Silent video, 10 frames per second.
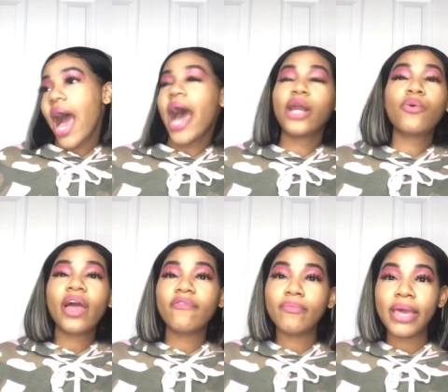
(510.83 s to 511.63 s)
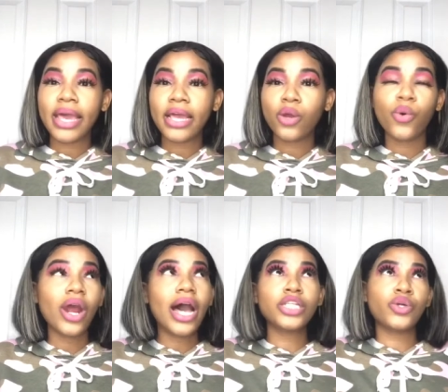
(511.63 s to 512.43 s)
I don't have a man, or
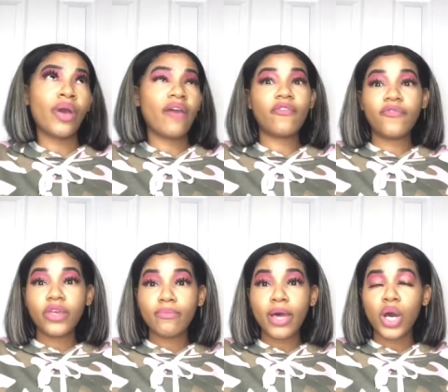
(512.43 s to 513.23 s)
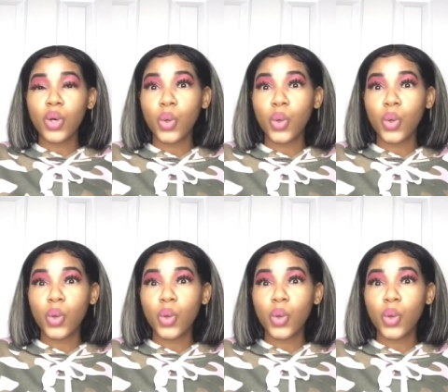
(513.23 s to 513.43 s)
I don't have a female,